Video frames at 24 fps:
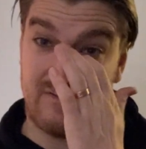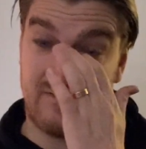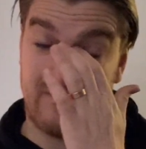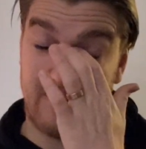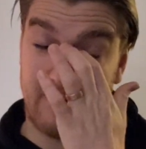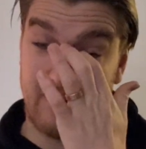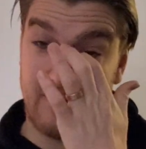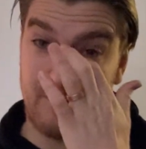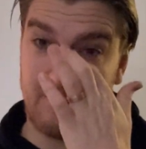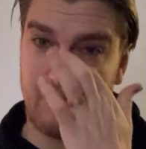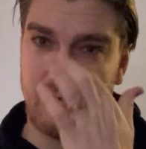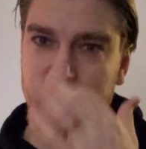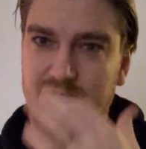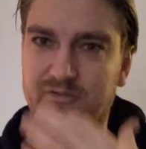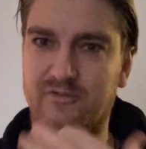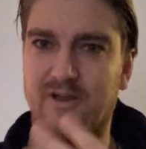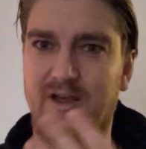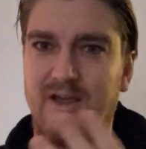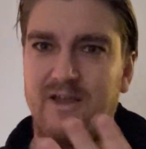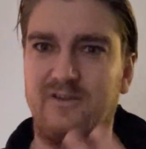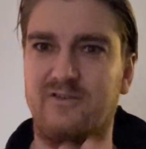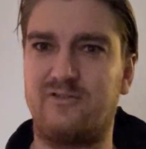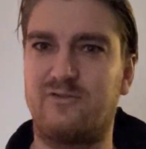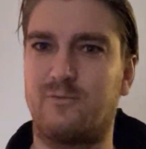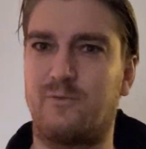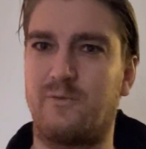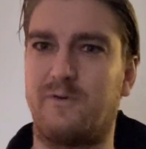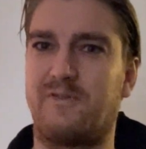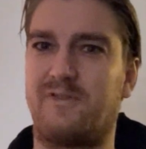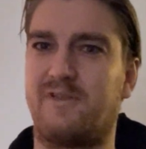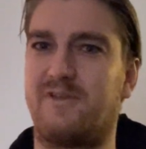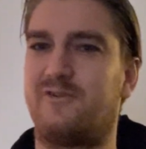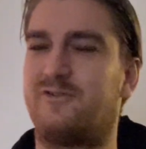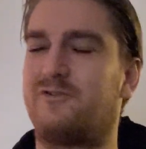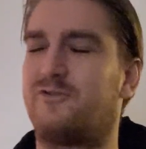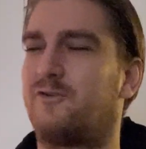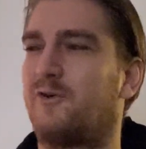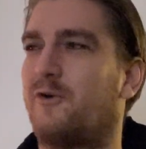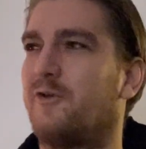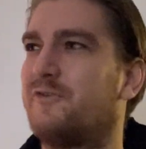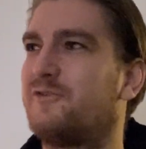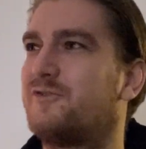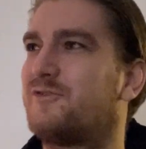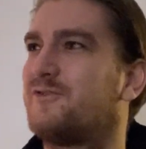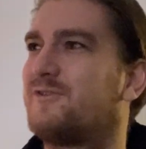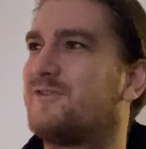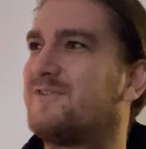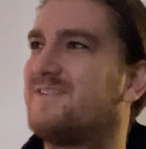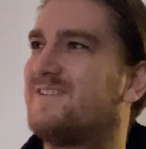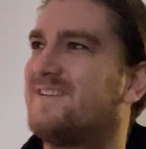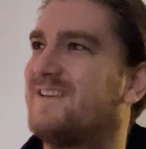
very precise with his shots,